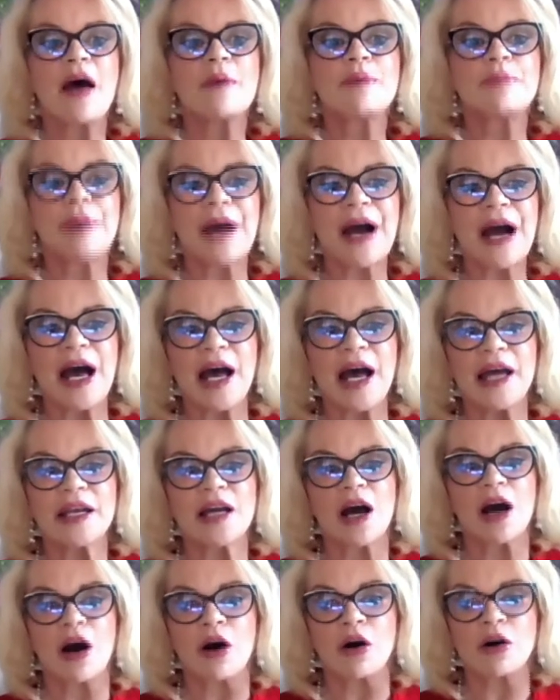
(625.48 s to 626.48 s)
But
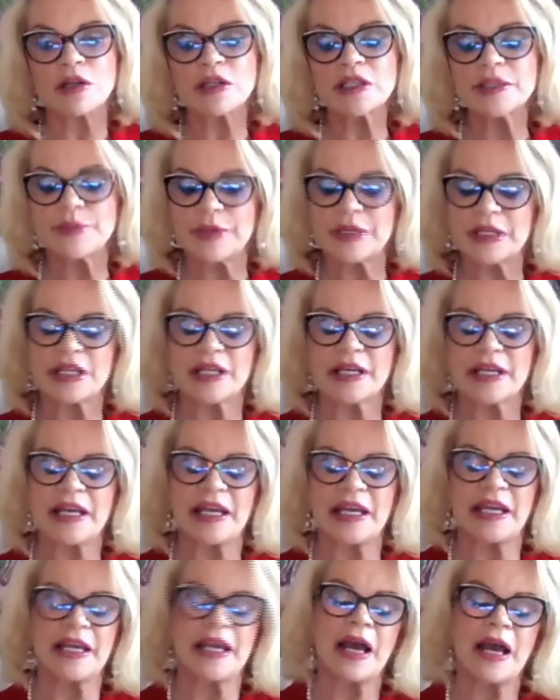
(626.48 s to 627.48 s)

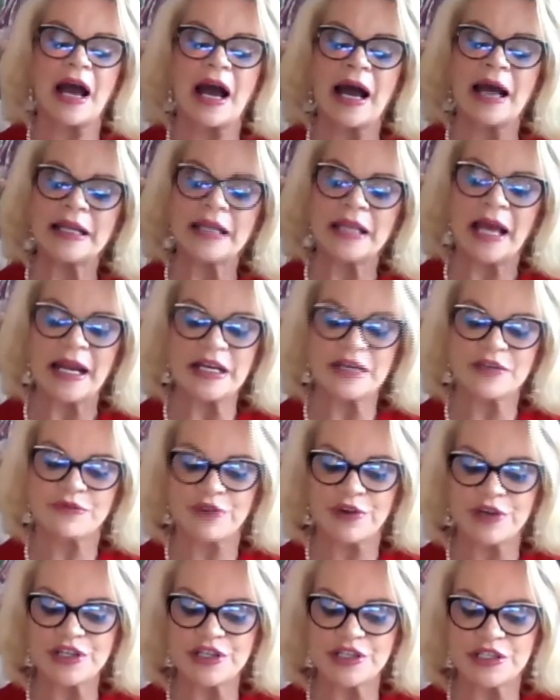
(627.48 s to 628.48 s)
ultimately, I'd like
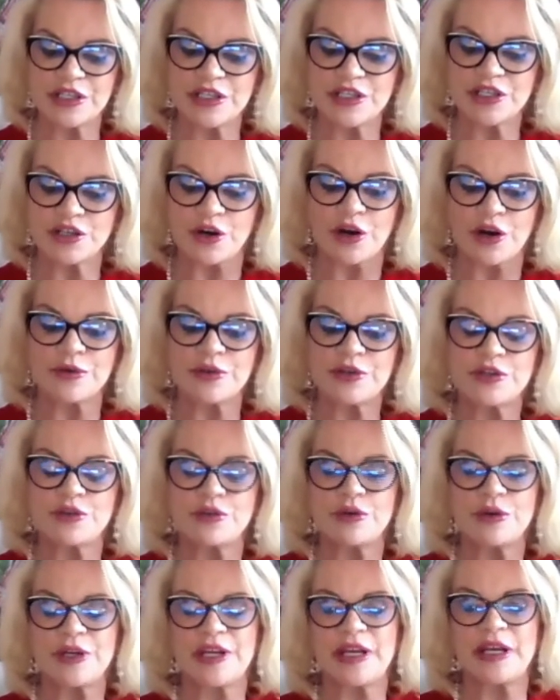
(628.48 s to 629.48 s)
for us to start
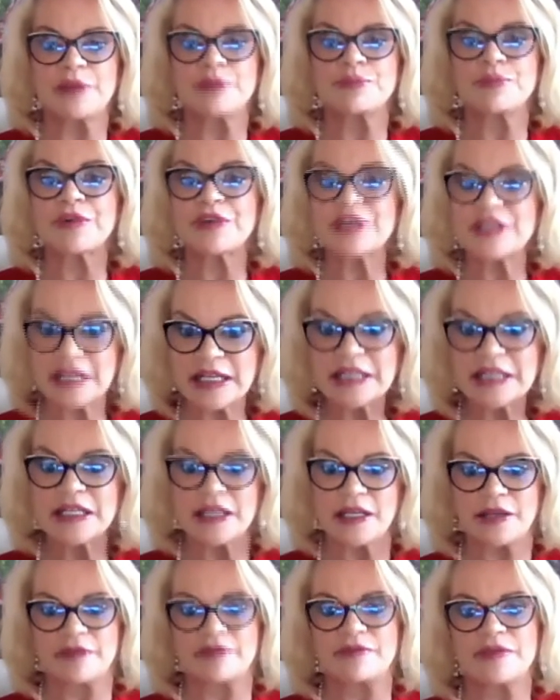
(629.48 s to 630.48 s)
doing
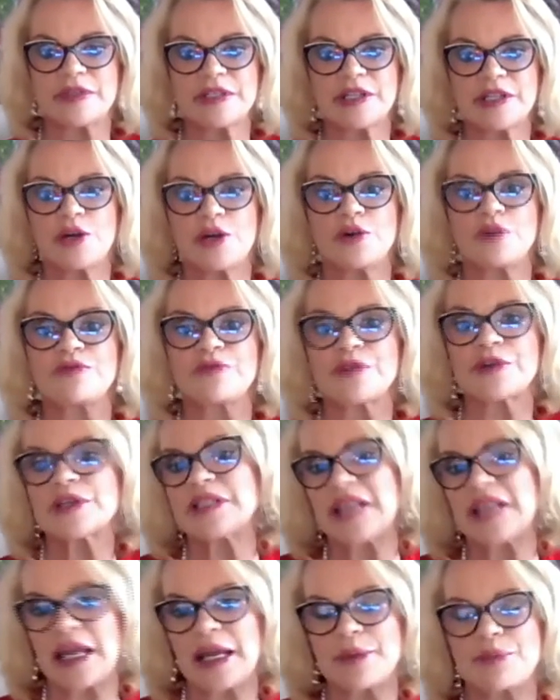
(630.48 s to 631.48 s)
predictive. So, for
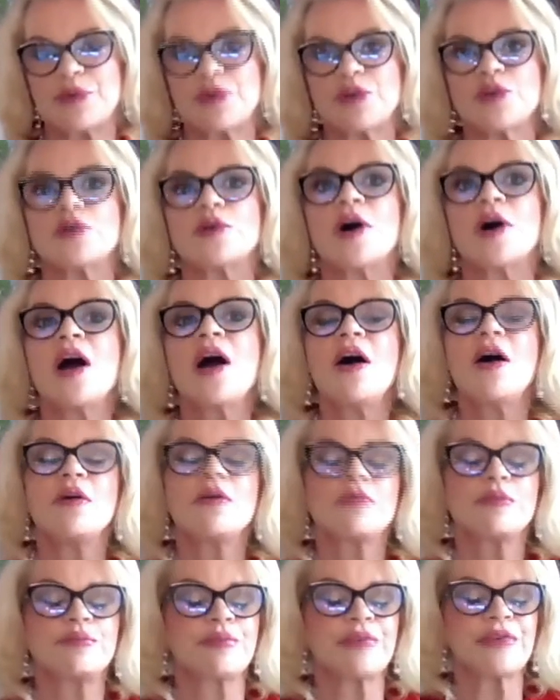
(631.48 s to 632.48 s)
example,
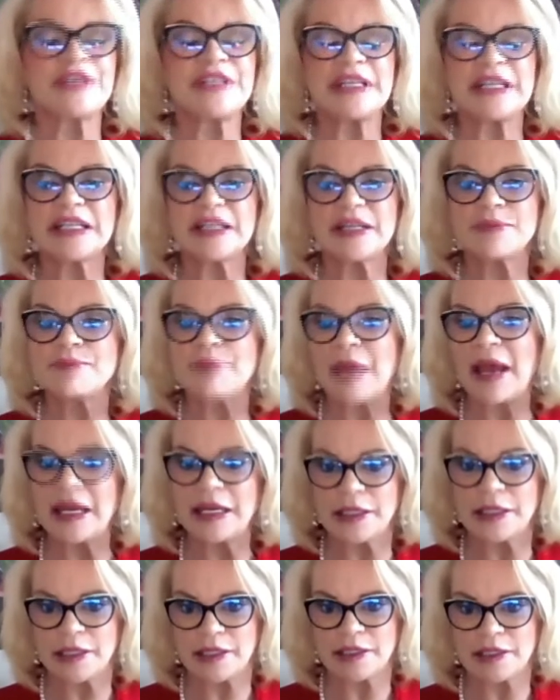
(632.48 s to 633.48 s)
predictive
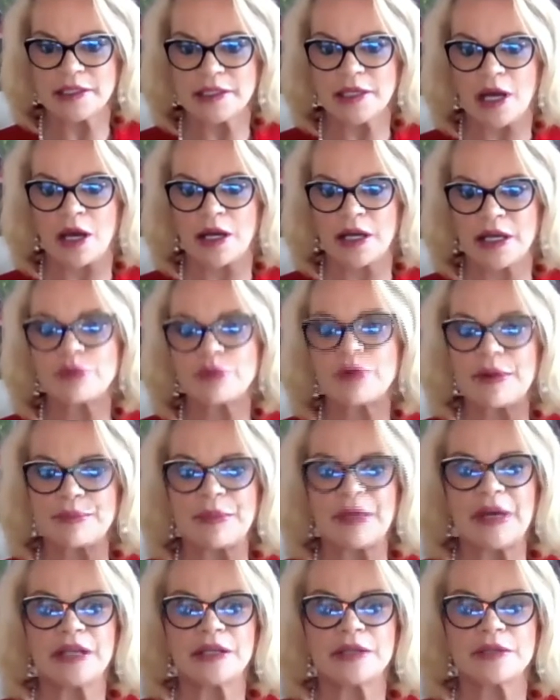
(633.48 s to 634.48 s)
maintenance on
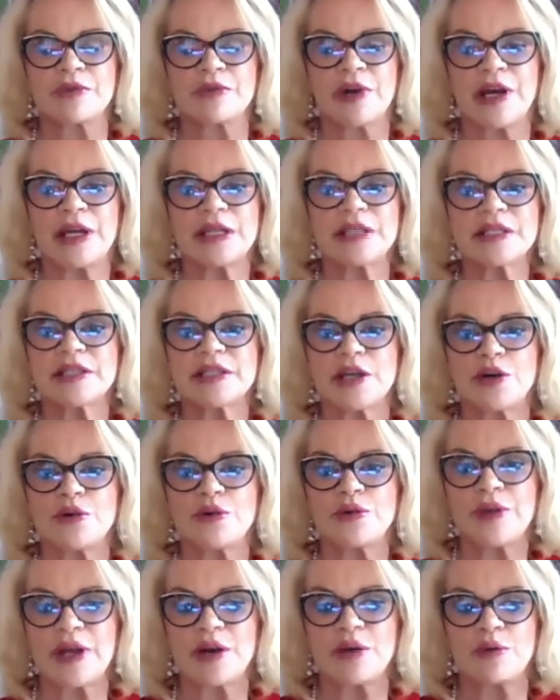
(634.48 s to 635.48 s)
equipment, right?
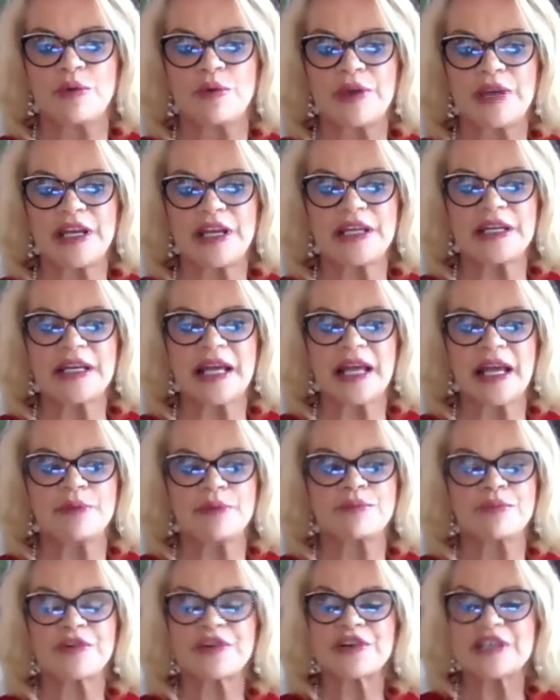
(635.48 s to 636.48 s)
So that we
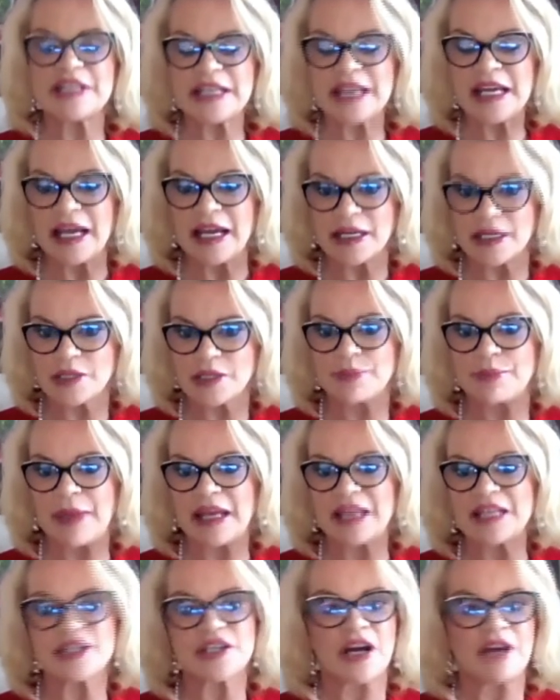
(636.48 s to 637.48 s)
can predict
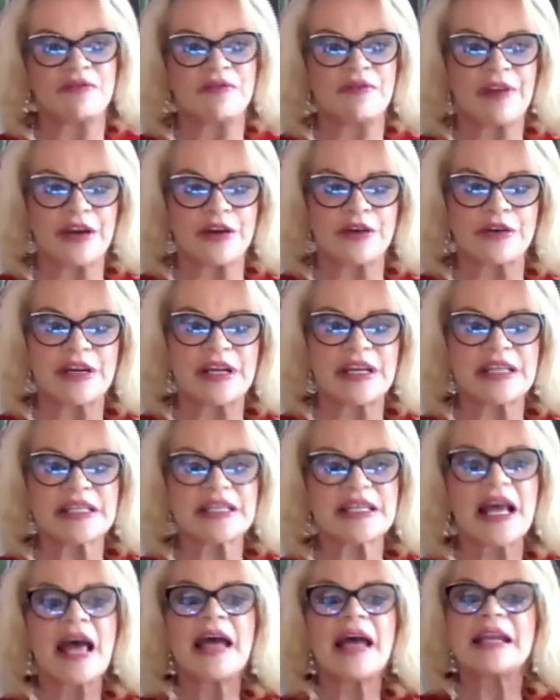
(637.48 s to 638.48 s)
based on various
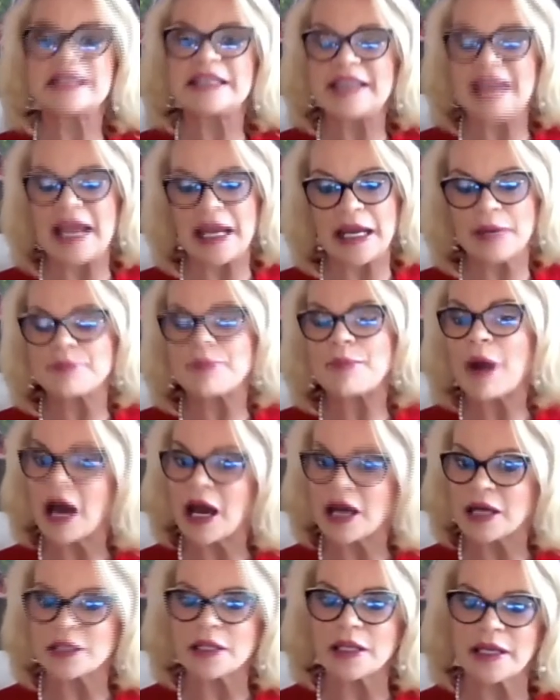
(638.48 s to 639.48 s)
data
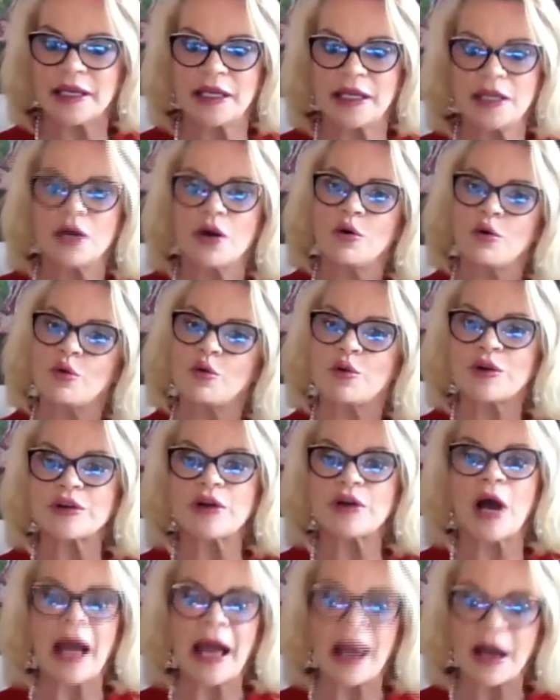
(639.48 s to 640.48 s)
modeling
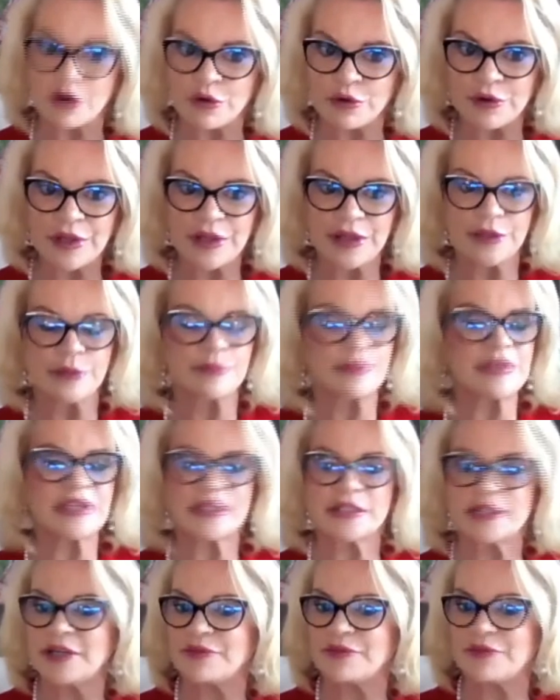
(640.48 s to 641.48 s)
or
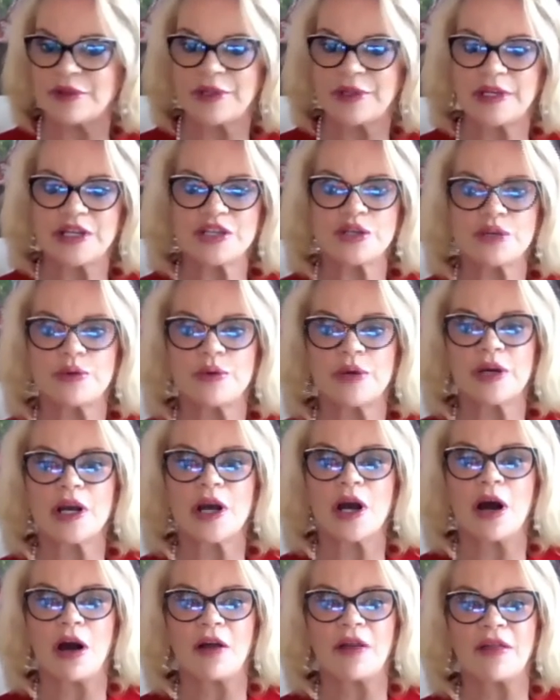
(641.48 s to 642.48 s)
algorithms, different things you want to
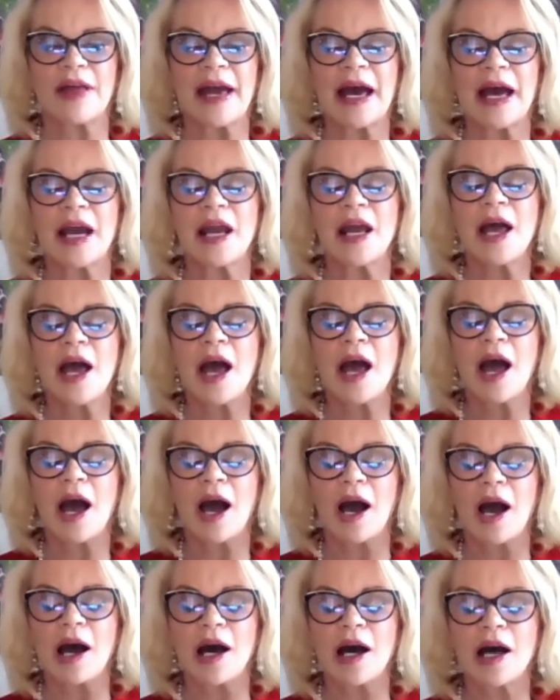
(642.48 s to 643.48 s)
call that,
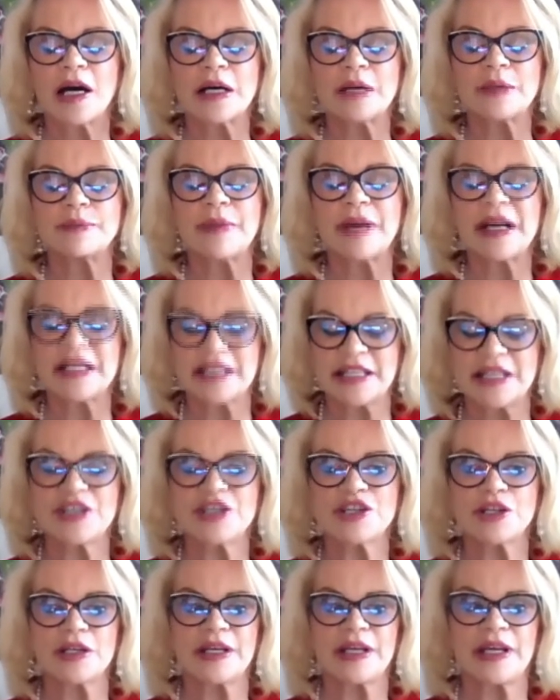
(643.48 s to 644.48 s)

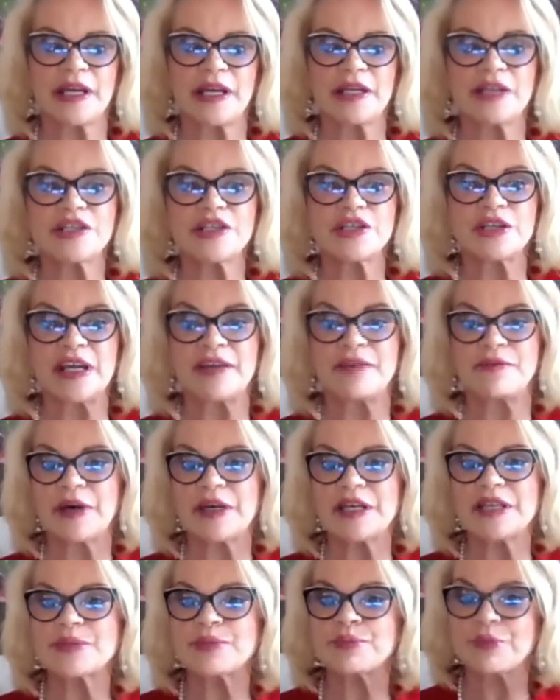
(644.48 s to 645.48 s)
essentially to give
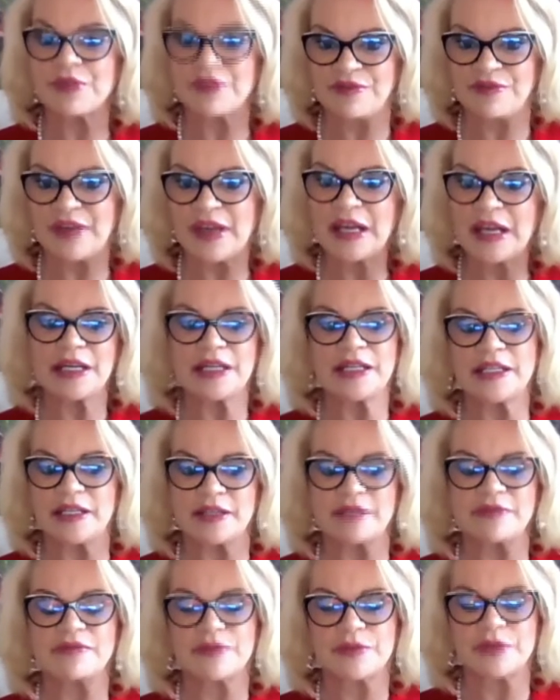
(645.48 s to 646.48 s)
us
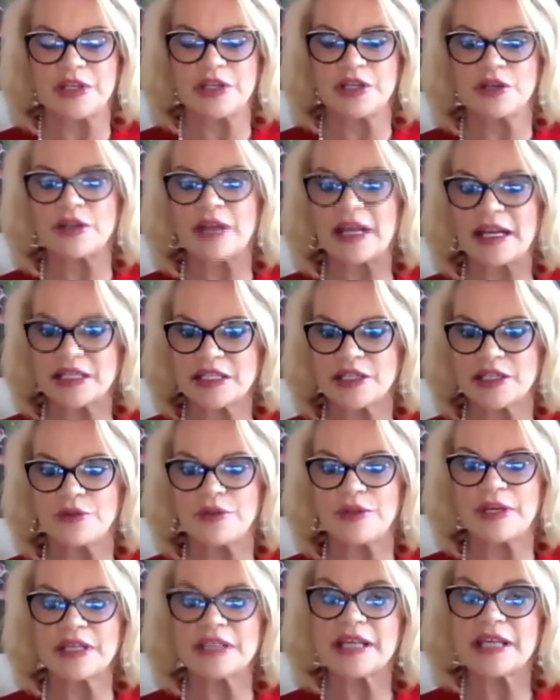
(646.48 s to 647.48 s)
preventative, let us know
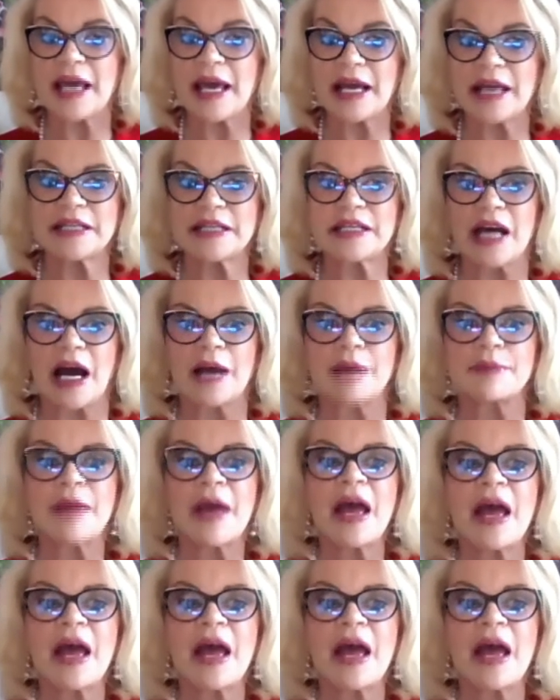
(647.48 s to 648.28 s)
things ahead of time.